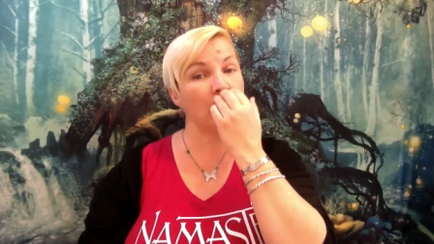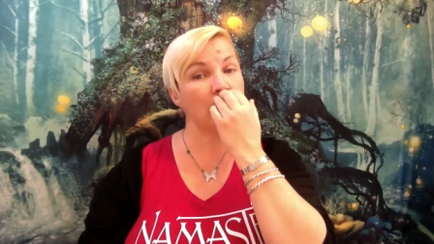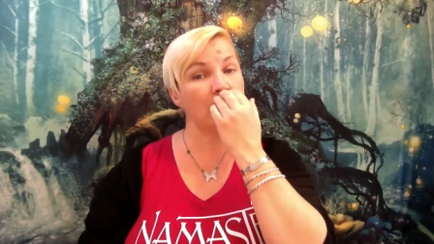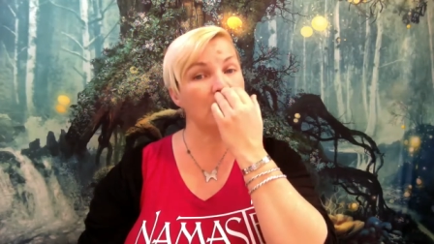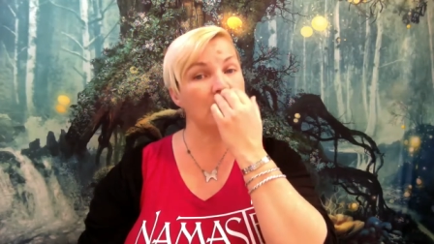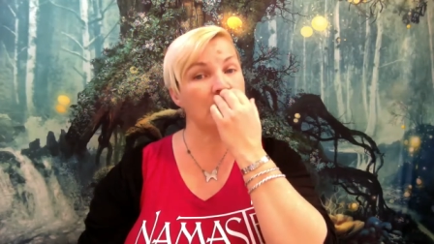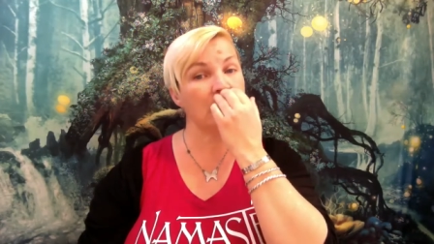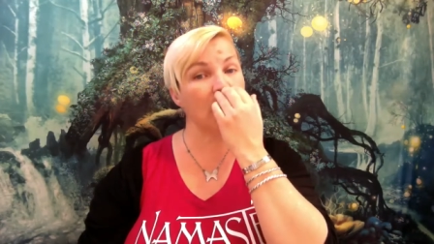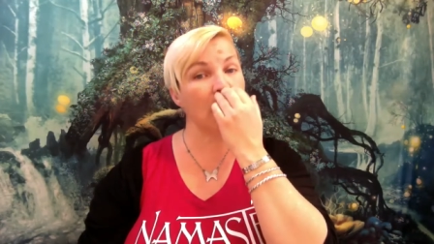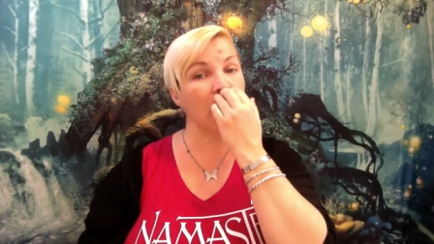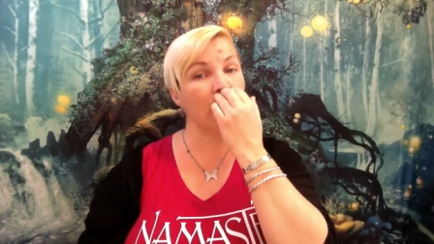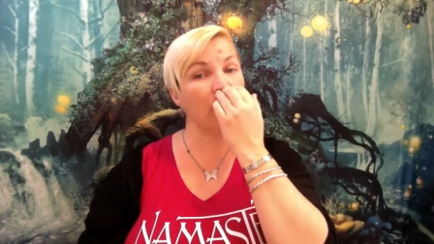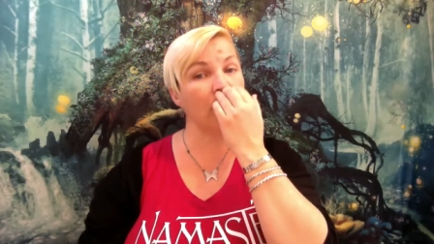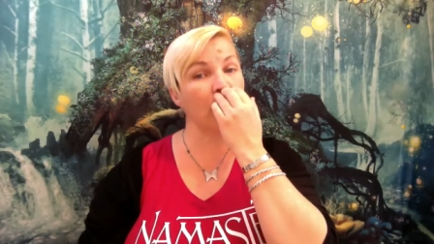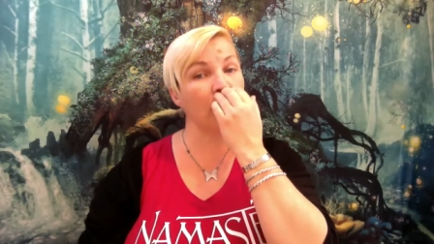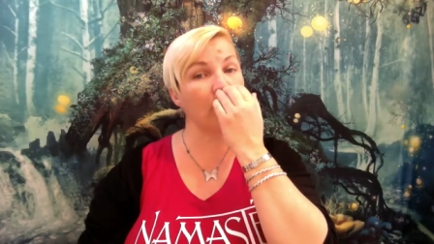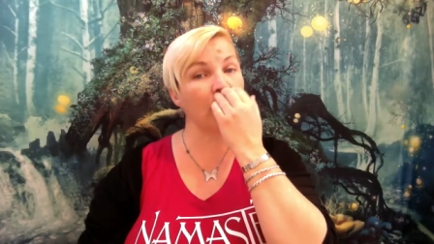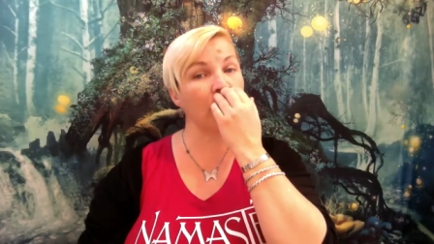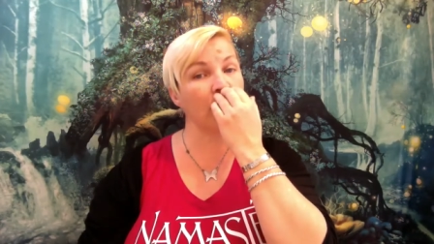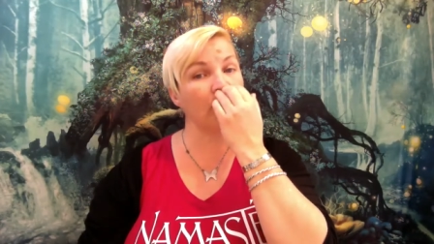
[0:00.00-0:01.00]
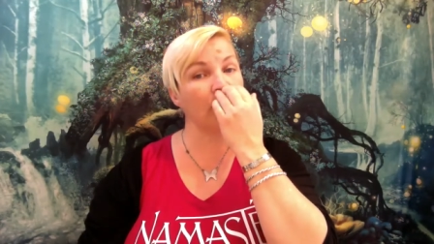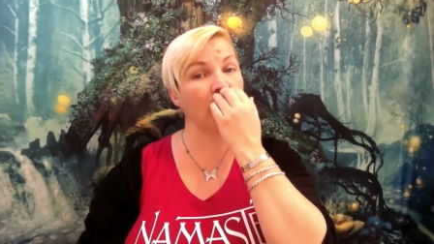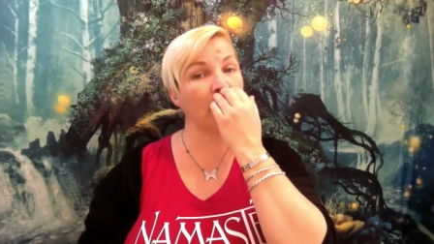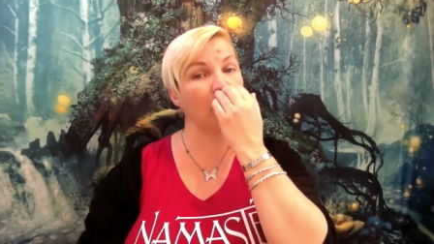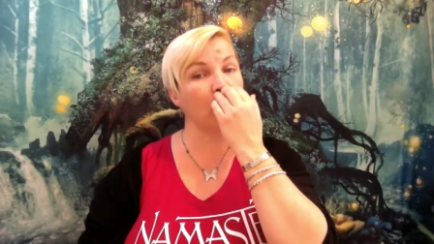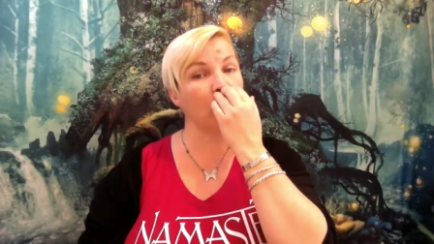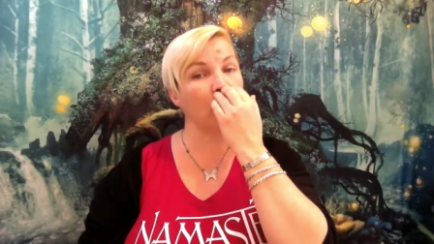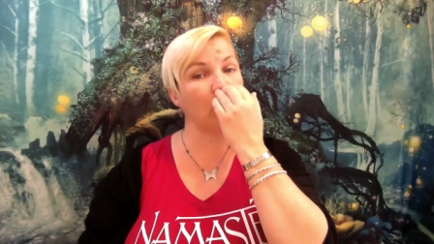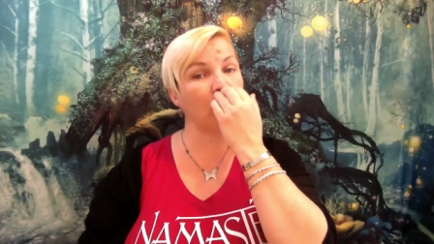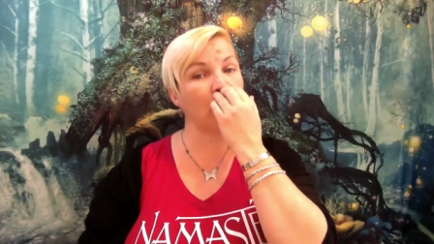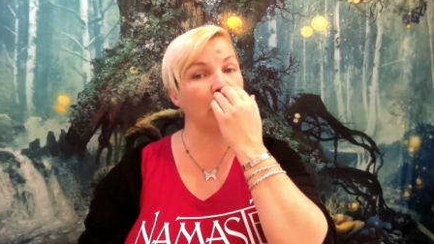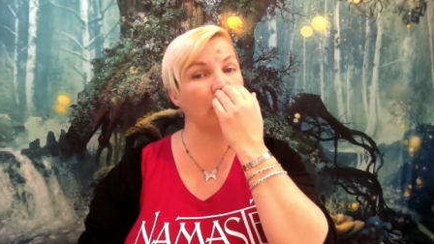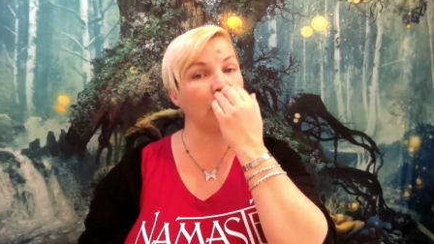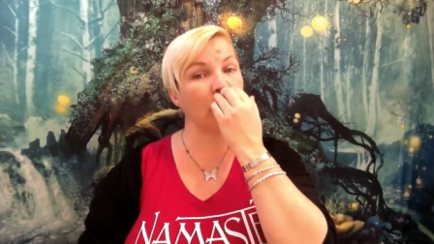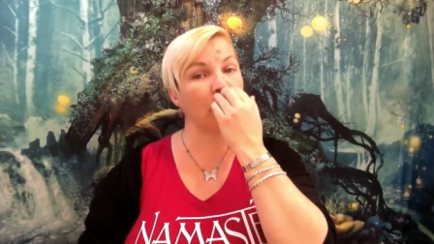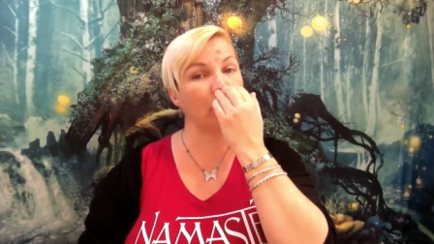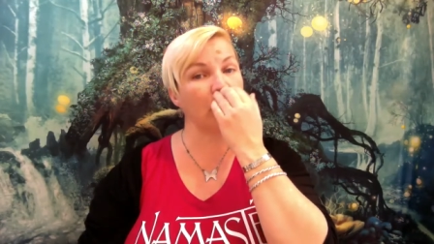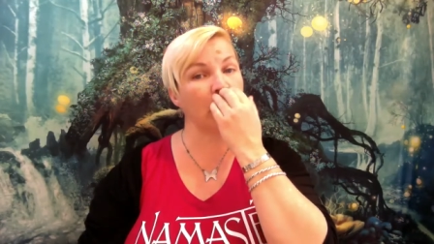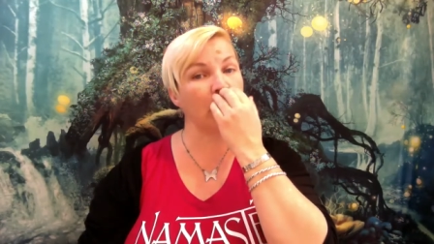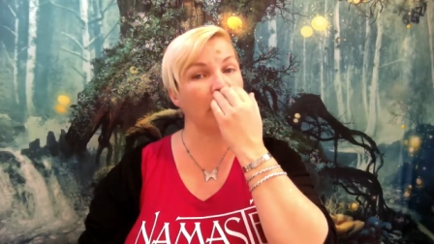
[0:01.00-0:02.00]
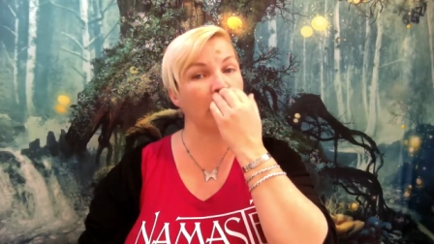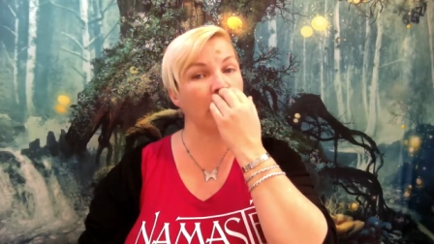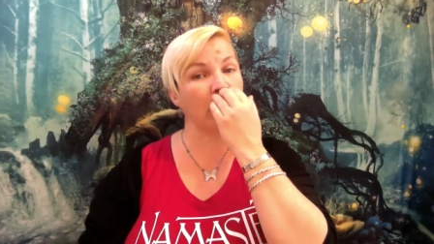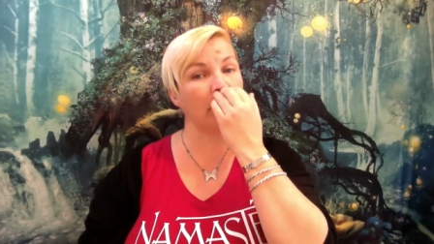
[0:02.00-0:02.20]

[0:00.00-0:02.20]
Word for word: self worth and worth around